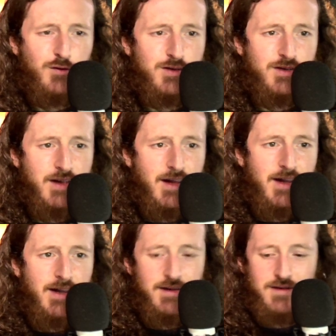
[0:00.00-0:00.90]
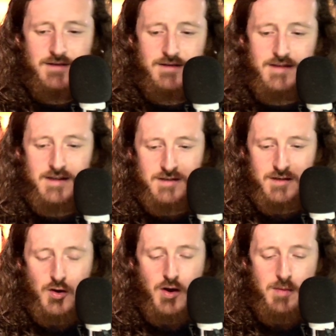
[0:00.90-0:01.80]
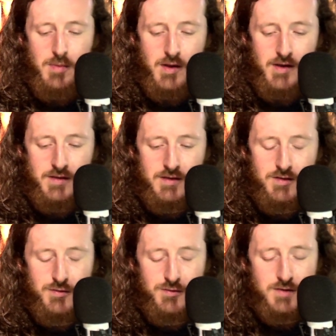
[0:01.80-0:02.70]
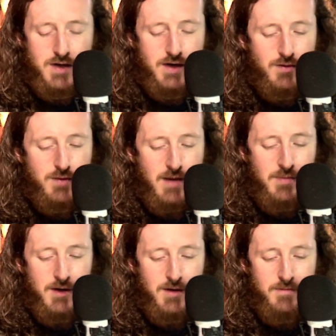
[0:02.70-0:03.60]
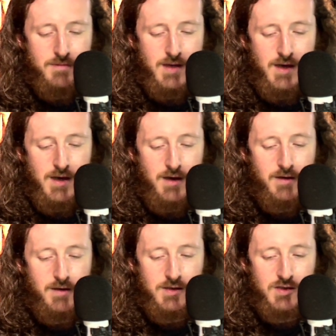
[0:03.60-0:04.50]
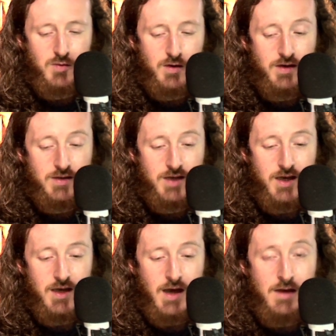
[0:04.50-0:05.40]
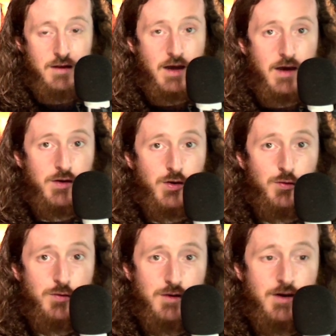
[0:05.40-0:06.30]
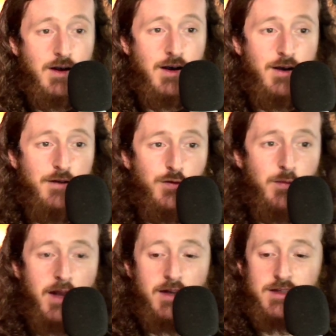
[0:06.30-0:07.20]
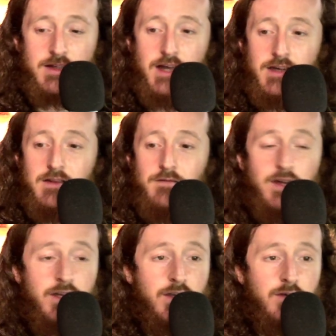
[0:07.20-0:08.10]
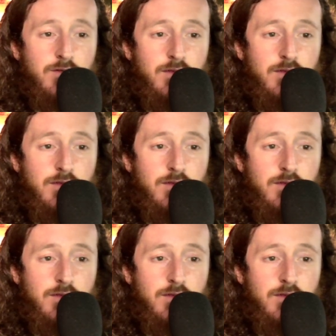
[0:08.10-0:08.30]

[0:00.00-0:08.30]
today, that's a great place to kind of wrap up. And I just wanted to say again, thank you. If you made it to the end of the video,